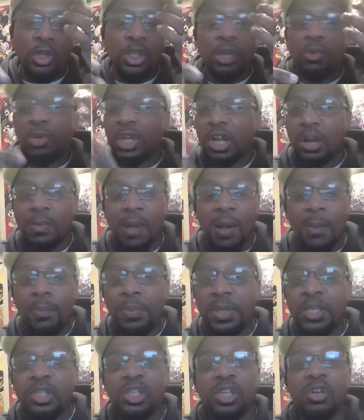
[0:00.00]
They don't care about
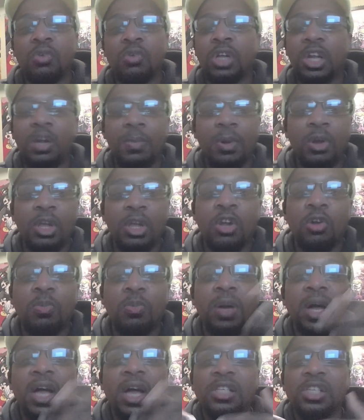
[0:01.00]
Beats. They don't care about
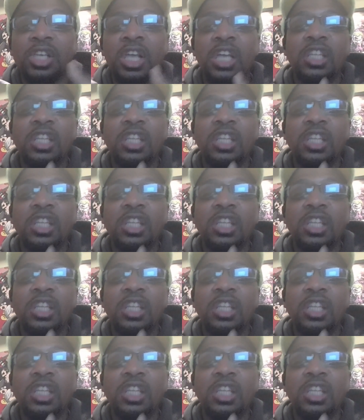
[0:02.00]
AirPods.